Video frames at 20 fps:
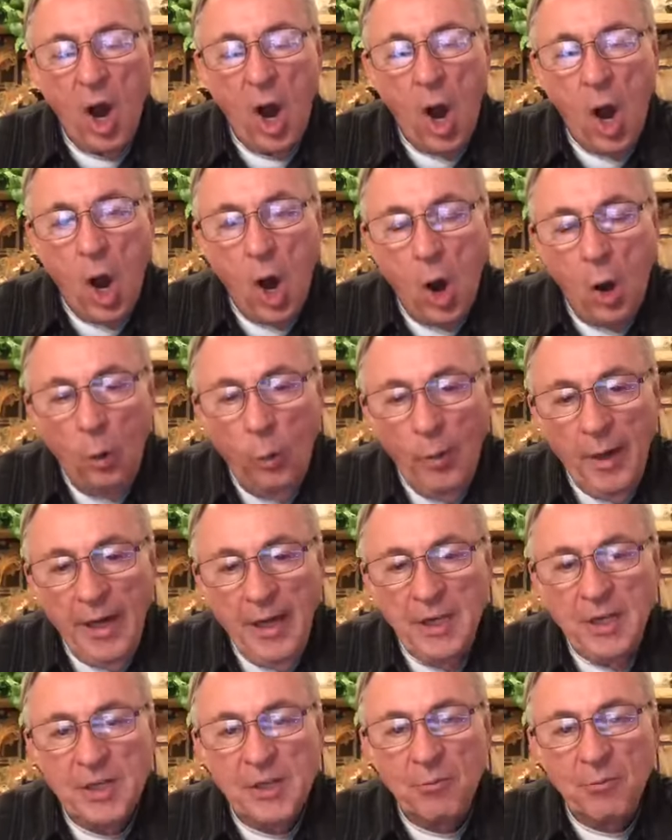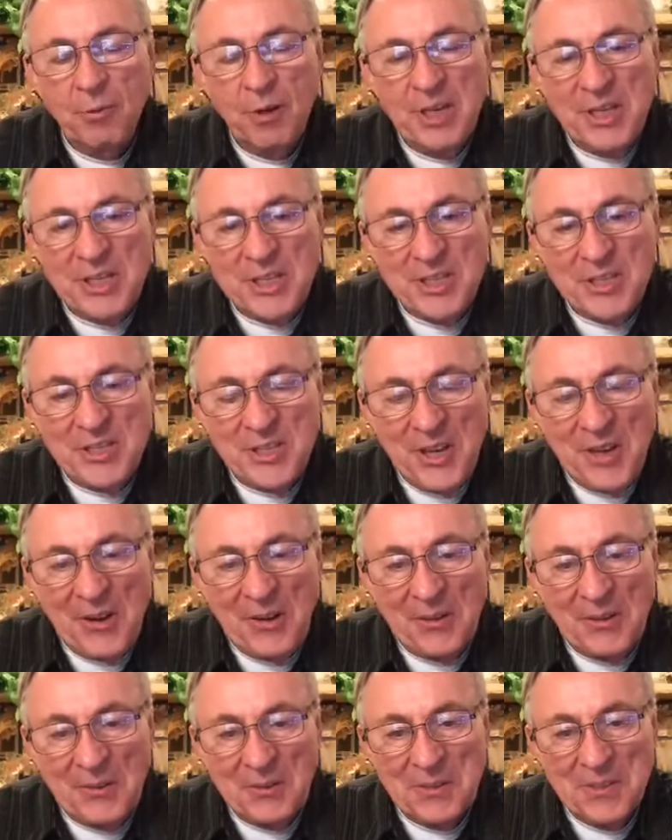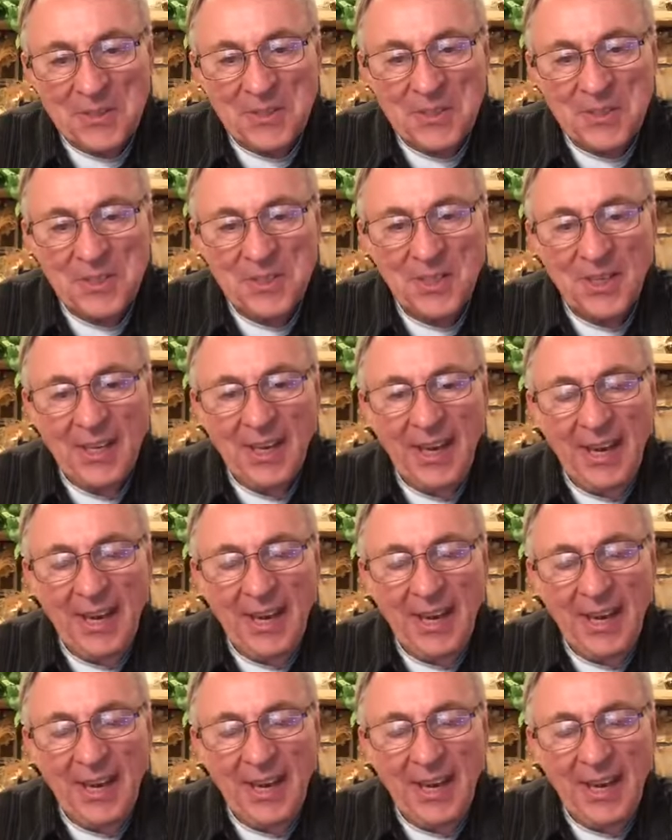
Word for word: always results